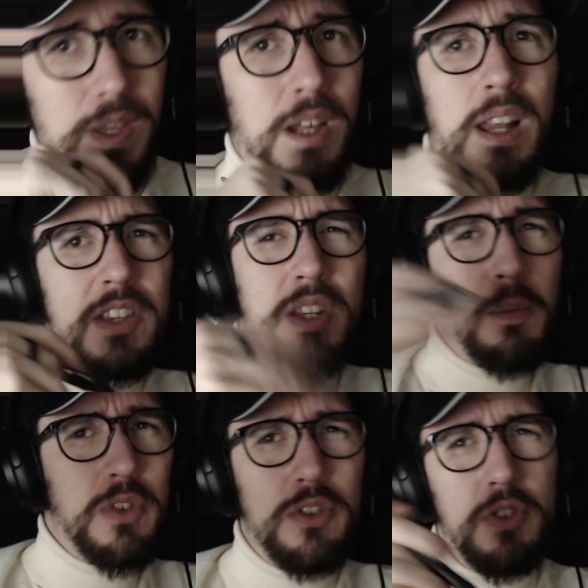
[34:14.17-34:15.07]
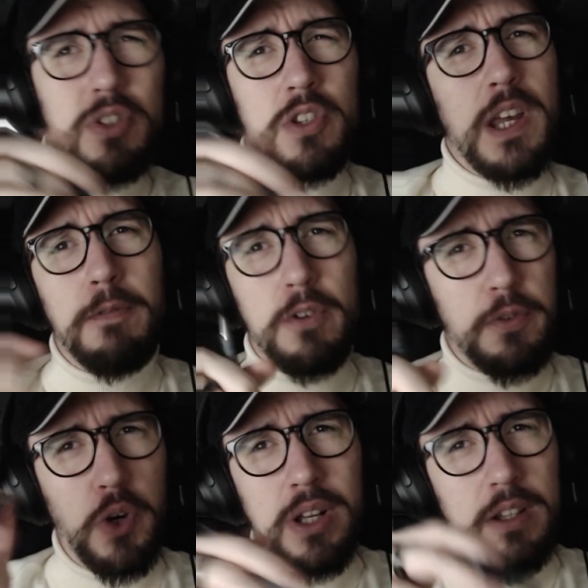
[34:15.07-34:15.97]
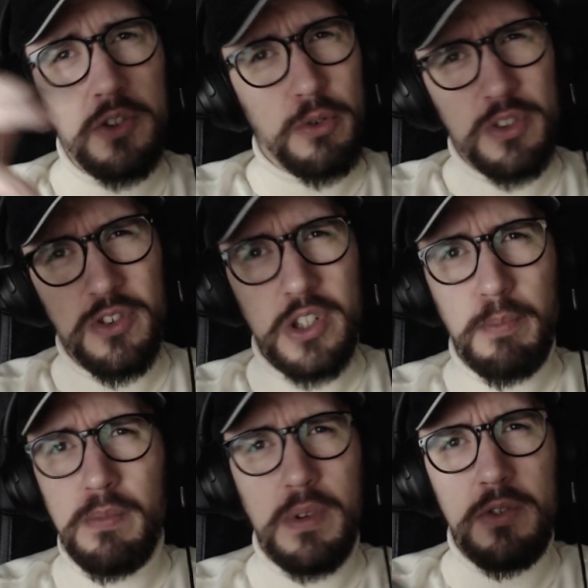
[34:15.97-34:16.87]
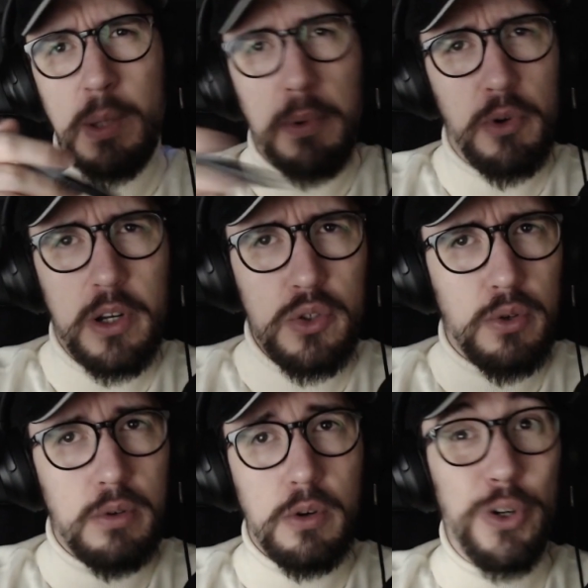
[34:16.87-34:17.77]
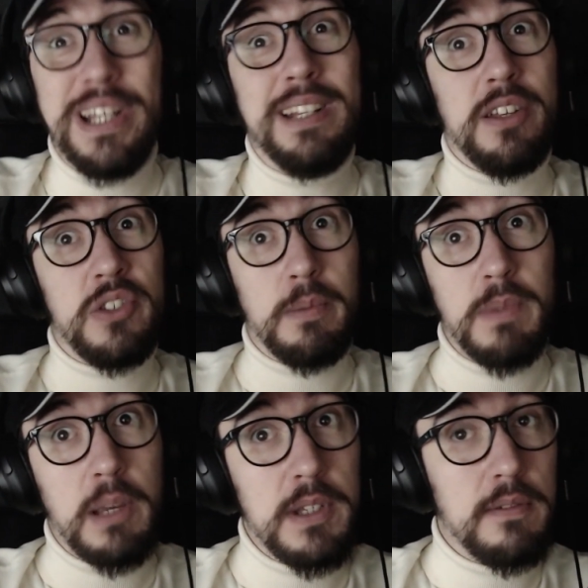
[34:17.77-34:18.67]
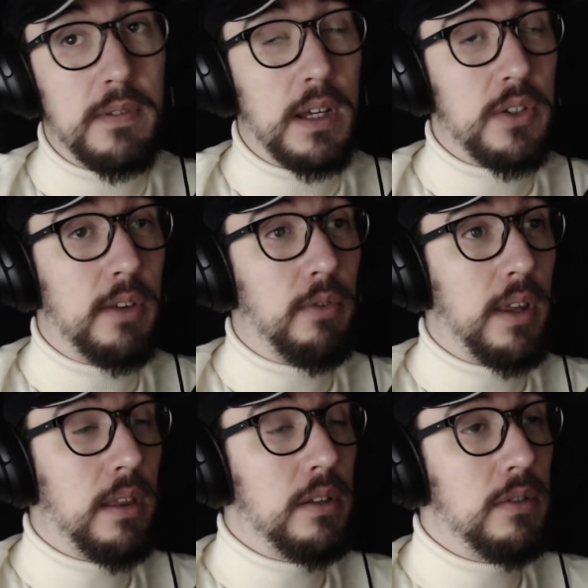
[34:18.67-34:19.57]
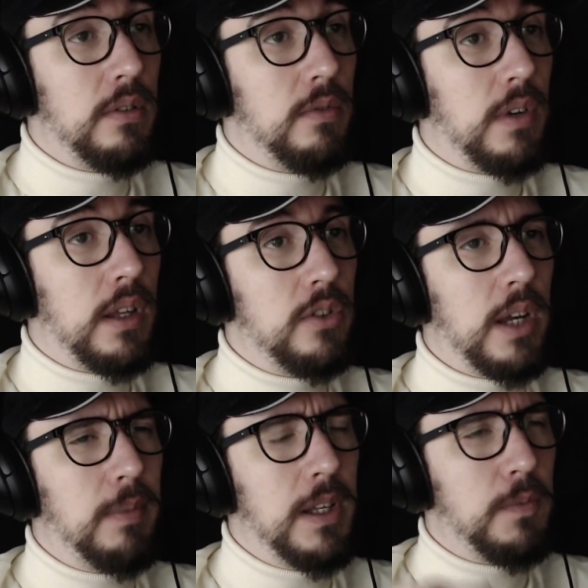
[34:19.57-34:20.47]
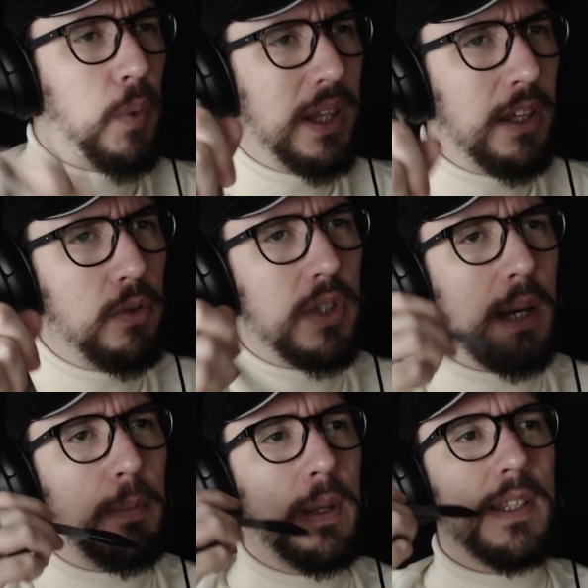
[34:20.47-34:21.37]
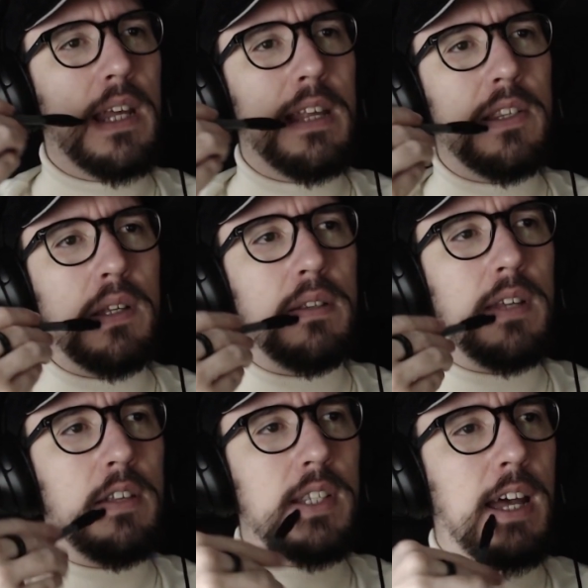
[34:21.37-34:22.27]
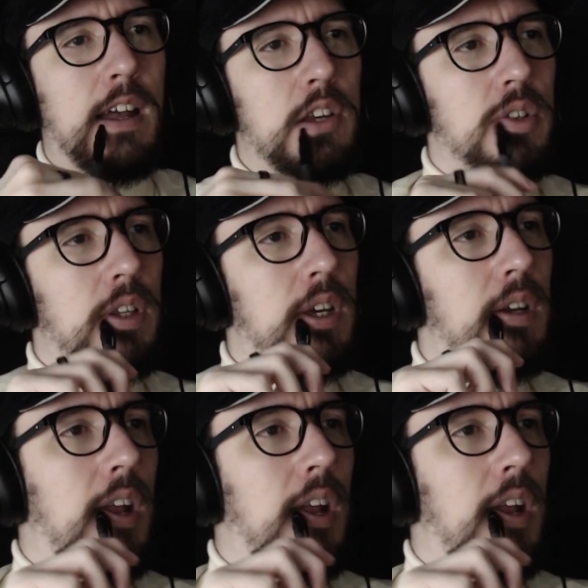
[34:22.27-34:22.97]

like substitution ciphers for English, or just gibberish, or English sometimes even, actually, rather than Japanese. But when they use Japanese, it tends to actually